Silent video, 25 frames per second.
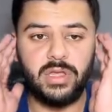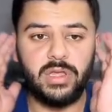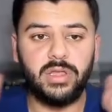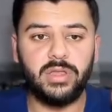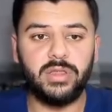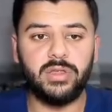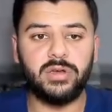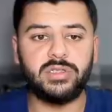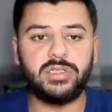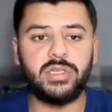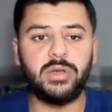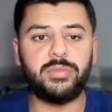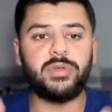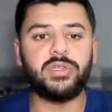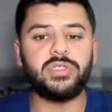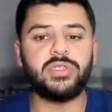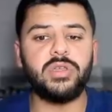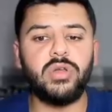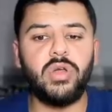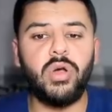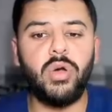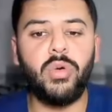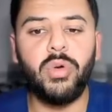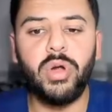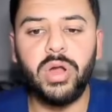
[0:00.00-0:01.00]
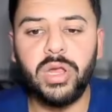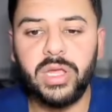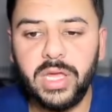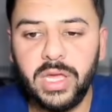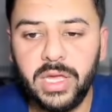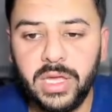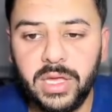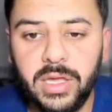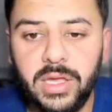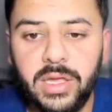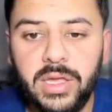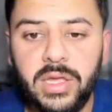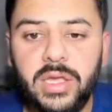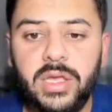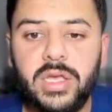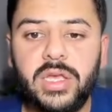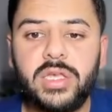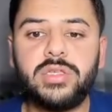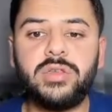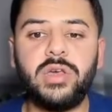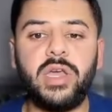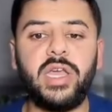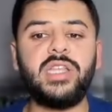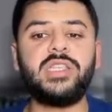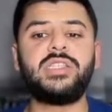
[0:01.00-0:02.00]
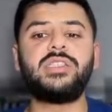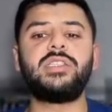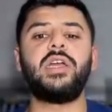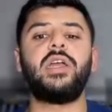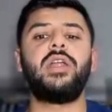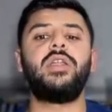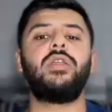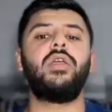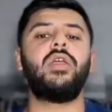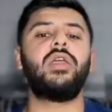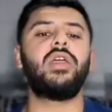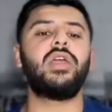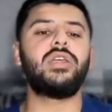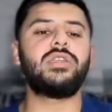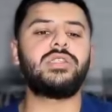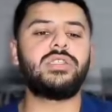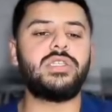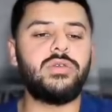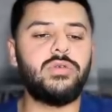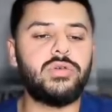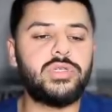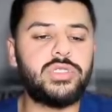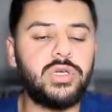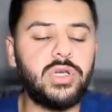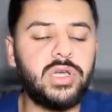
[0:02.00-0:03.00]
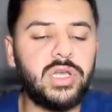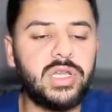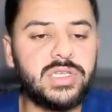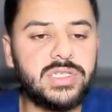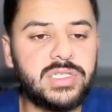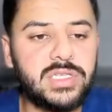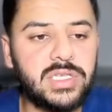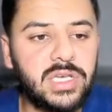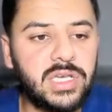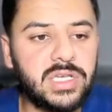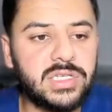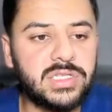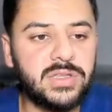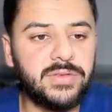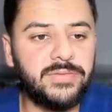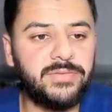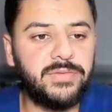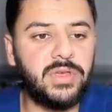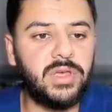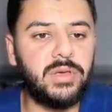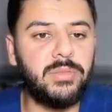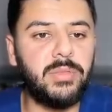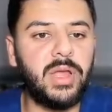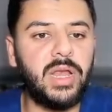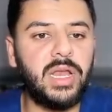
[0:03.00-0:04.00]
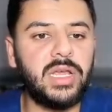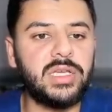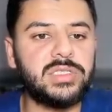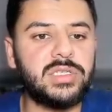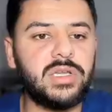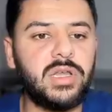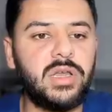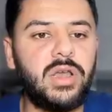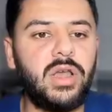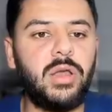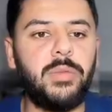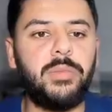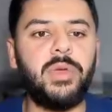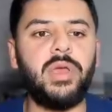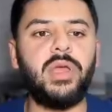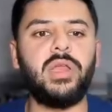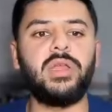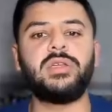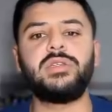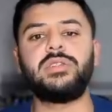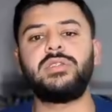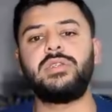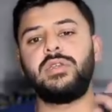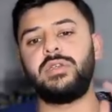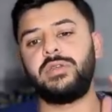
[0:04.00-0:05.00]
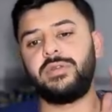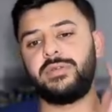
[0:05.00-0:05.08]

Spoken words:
The receptors are not working. So instead, you're going to see is the female external appearance